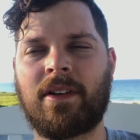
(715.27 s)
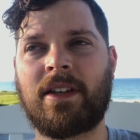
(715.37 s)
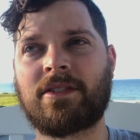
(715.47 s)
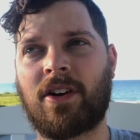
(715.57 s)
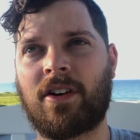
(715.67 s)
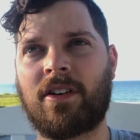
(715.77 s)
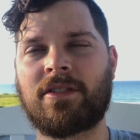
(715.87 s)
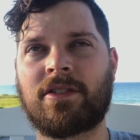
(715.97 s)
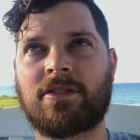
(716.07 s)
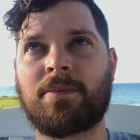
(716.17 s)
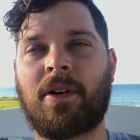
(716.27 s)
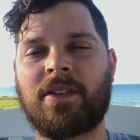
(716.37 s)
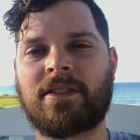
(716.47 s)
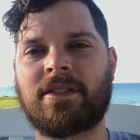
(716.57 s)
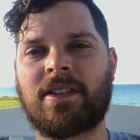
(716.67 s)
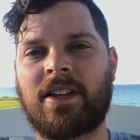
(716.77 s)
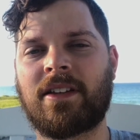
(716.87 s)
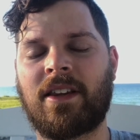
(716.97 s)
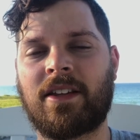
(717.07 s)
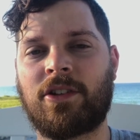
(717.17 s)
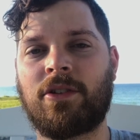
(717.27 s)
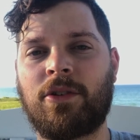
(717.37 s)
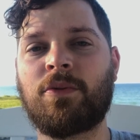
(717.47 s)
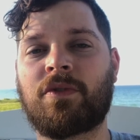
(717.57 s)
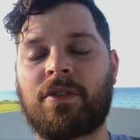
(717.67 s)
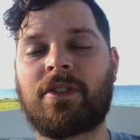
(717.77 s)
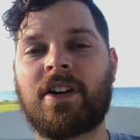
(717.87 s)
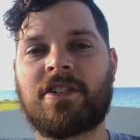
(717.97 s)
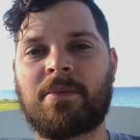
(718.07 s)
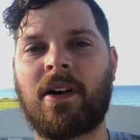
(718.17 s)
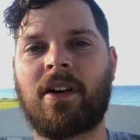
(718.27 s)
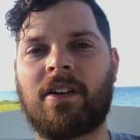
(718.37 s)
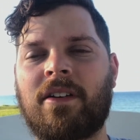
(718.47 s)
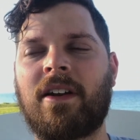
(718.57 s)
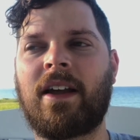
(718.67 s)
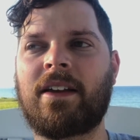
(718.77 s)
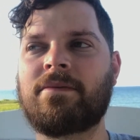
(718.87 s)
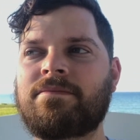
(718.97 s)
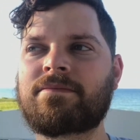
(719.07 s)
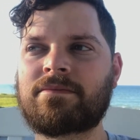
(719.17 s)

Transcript: his heart. So Paul says, like you've refreshed my heart. And